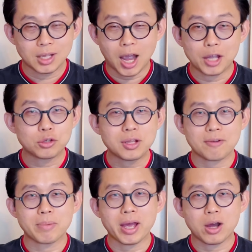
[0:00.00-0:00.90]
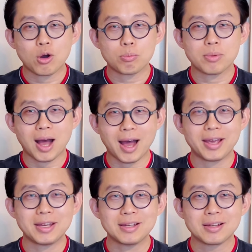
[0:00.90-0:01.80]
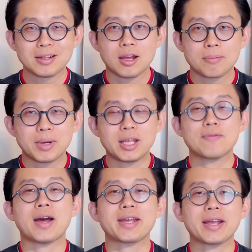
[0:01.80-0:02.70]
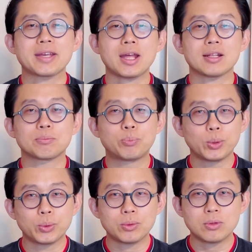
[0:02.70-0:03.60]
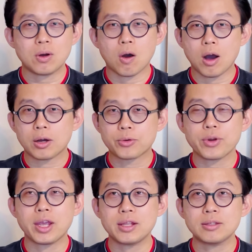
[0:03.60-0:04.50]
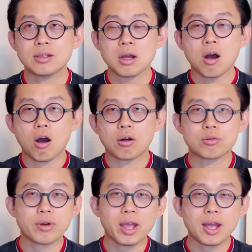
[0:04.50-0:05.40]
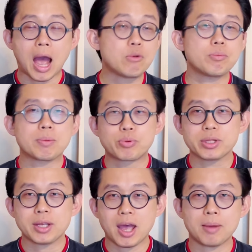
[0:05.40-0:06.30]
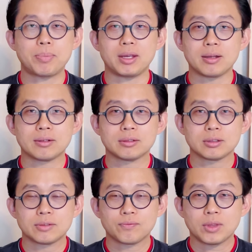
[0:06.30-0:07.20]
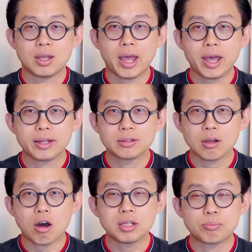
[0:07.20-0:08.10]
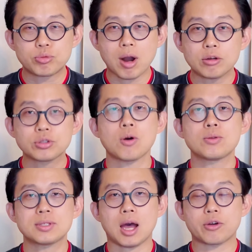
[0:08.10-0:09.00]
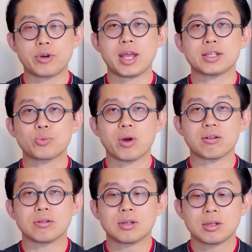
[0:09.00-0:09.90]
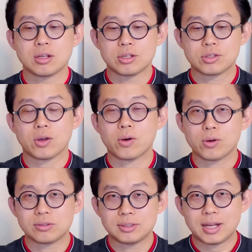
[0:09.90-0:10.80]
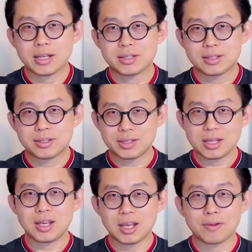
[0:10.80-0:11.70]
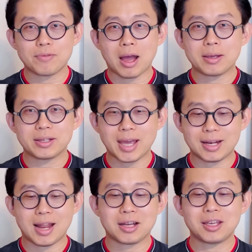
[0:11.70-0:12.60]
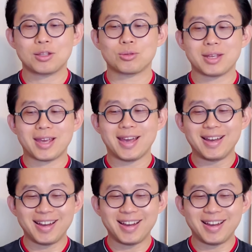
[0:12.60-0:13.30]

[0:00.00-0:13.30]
I don't have my hope high. But if I can get a blue or a green or grey, I would be pretty happy. And all the brown tones are great as well. So let's see if I get lucky today.